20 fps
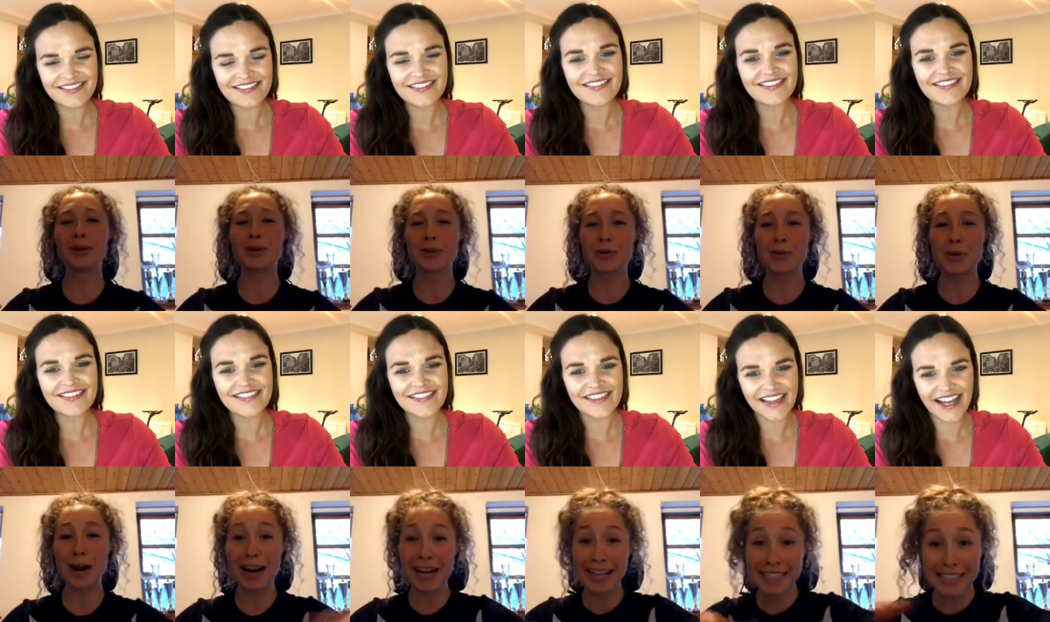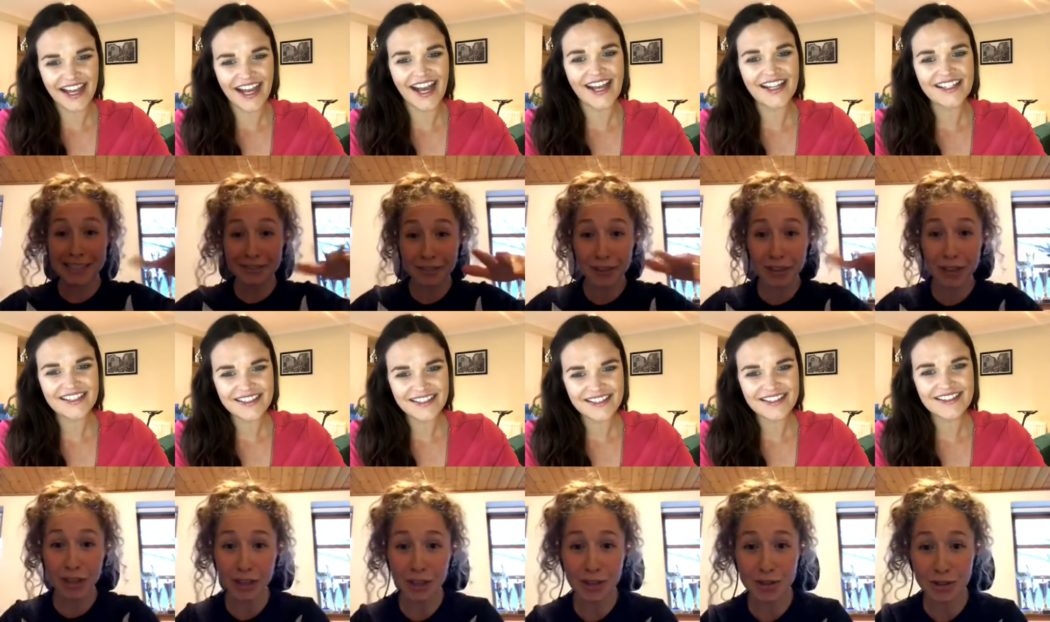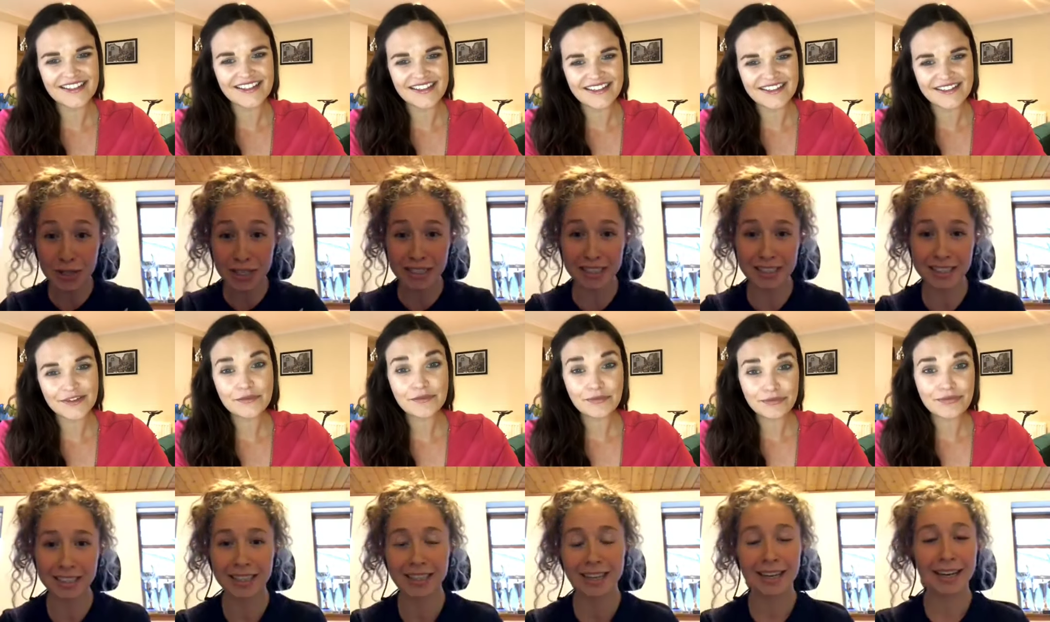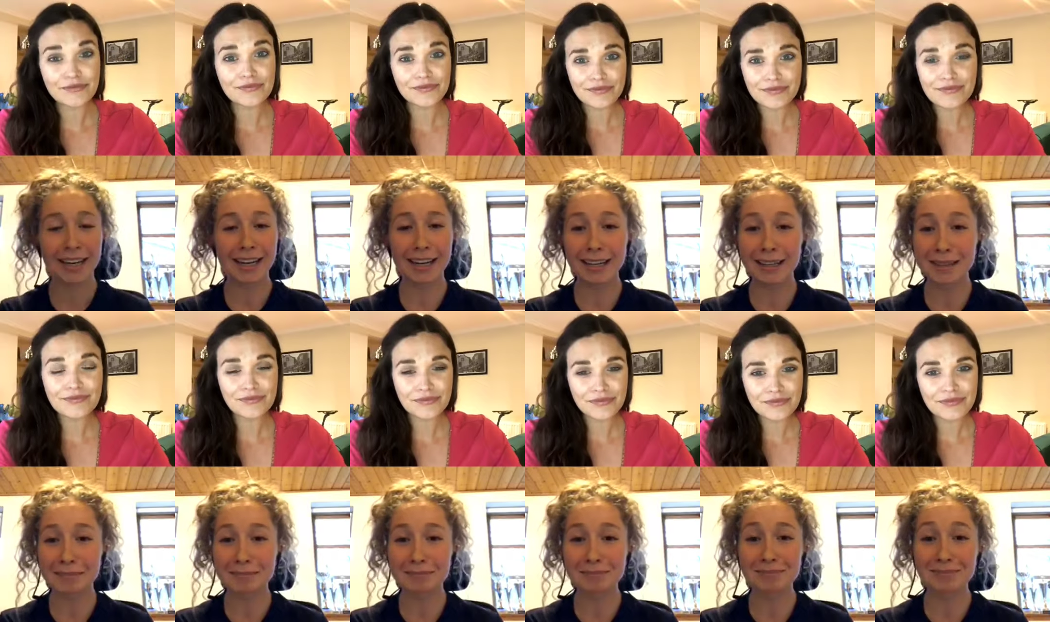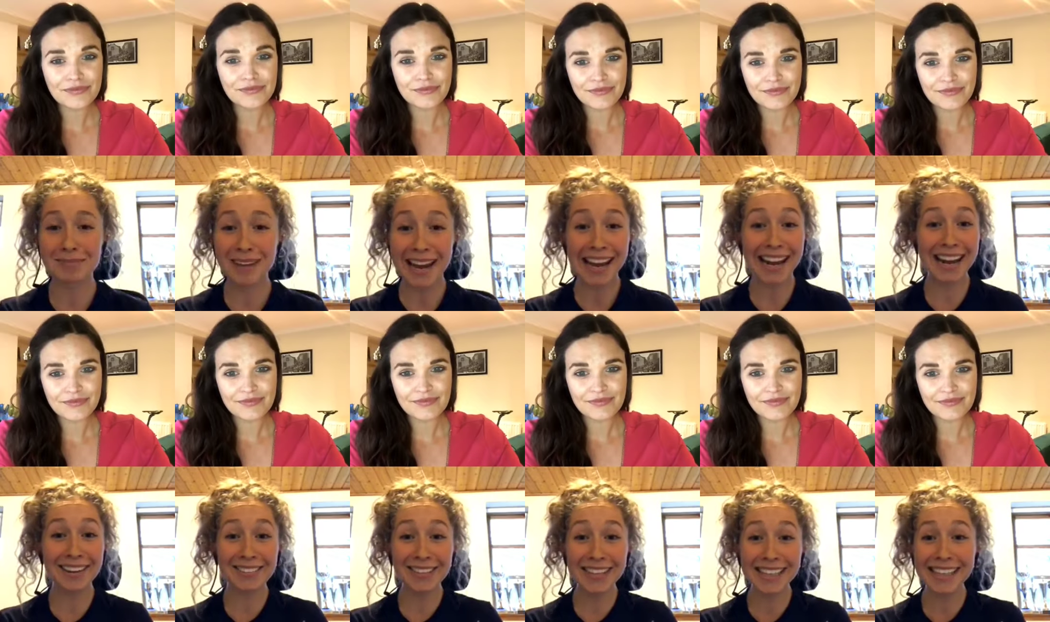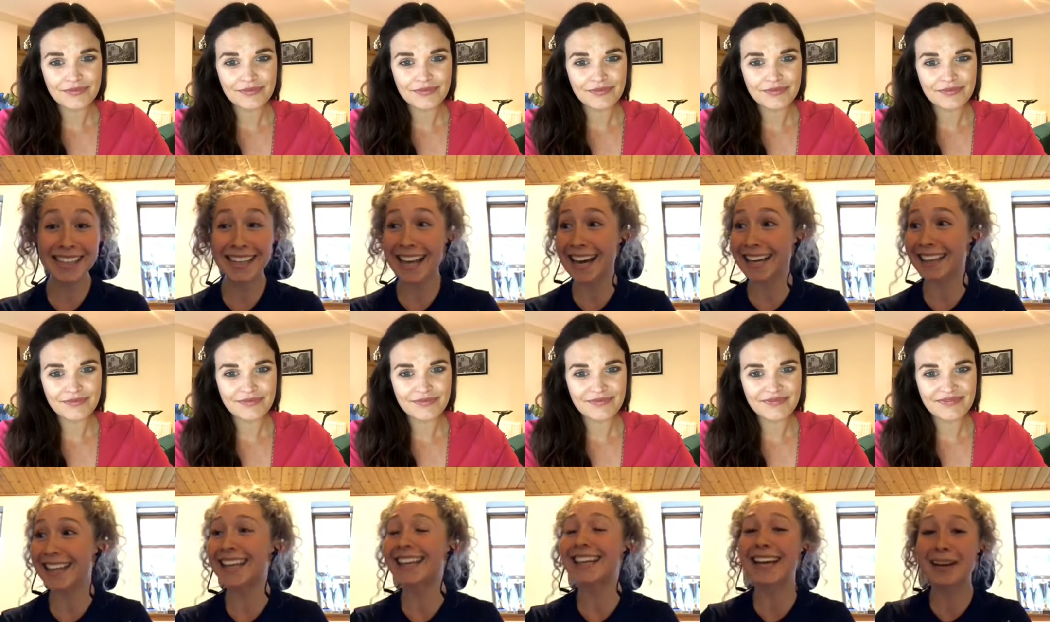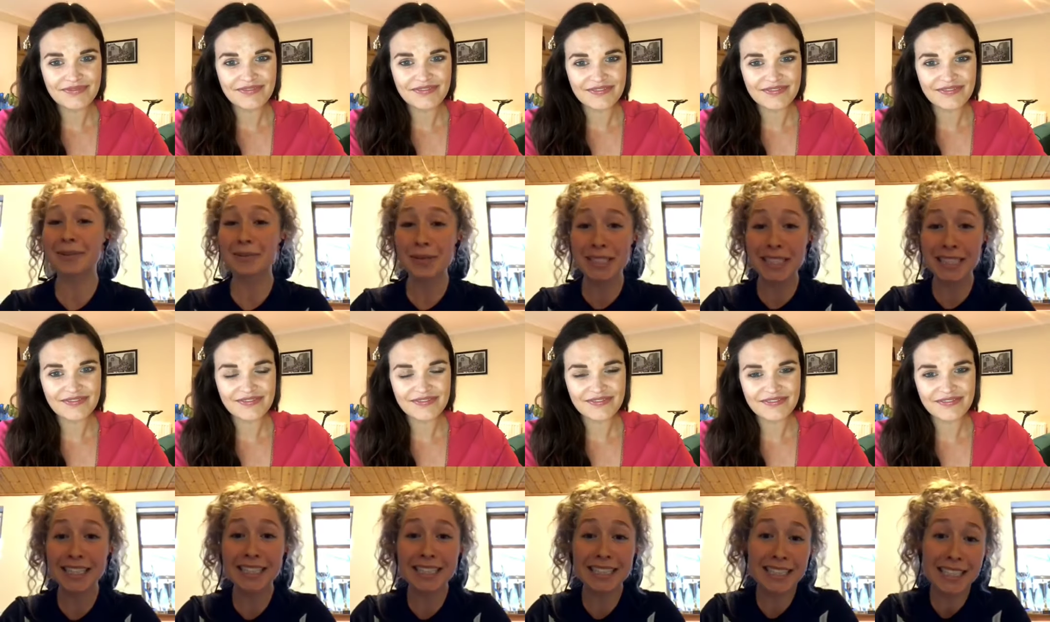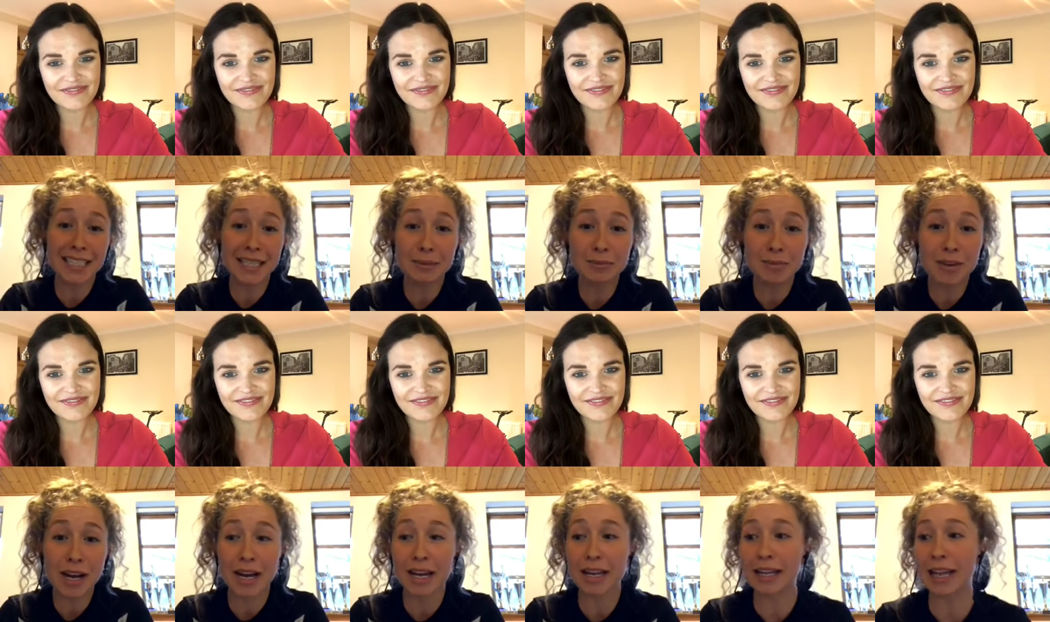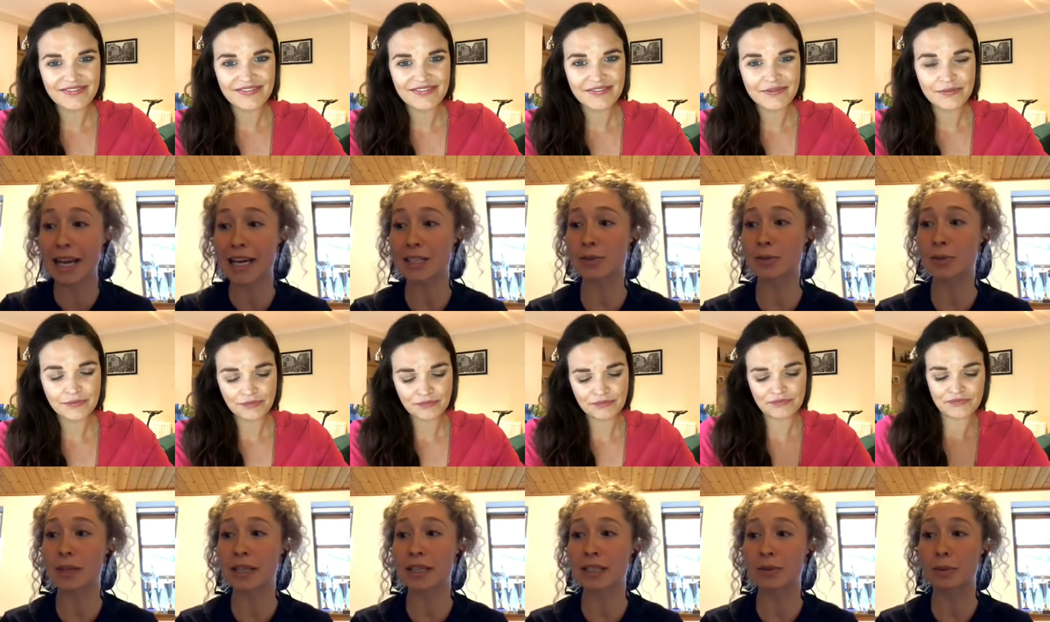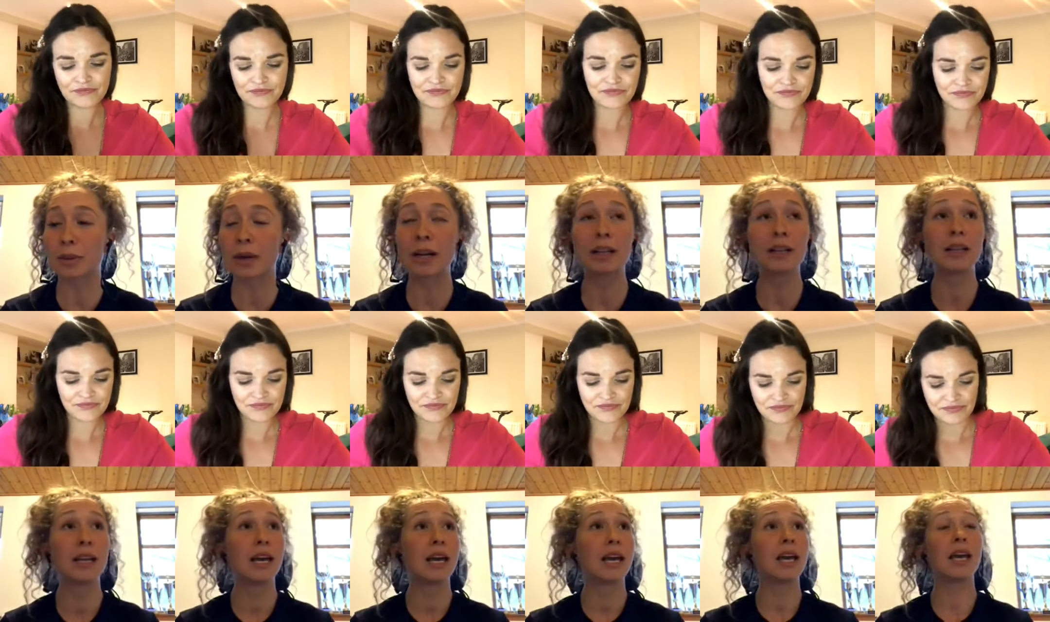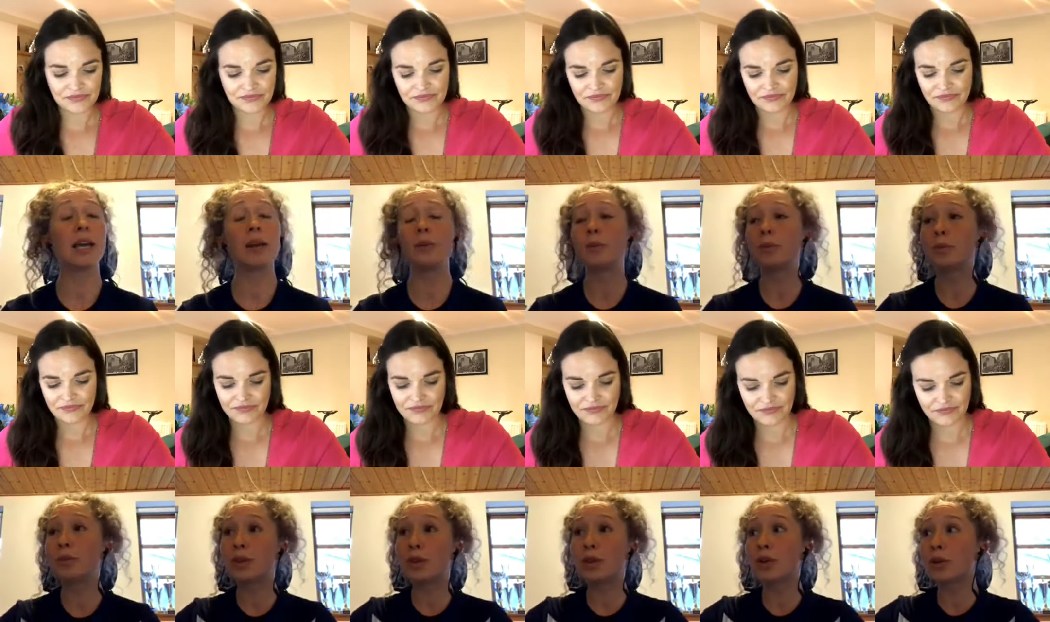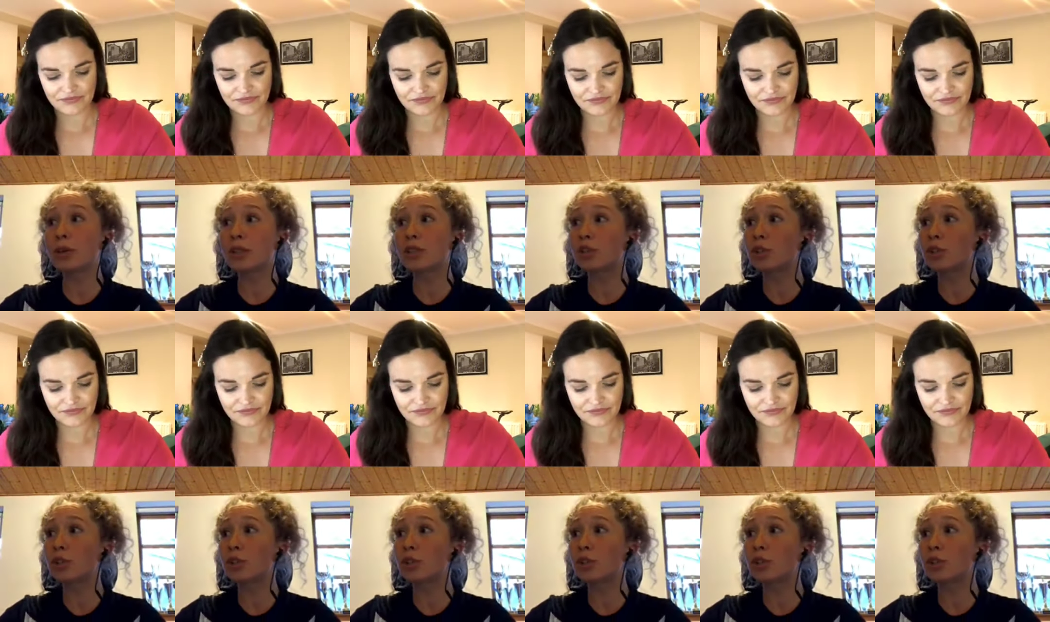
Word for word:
Speaker 1: who are in different countries. And I really like that. Like, we did a team ride last week as well. And, you know, it's so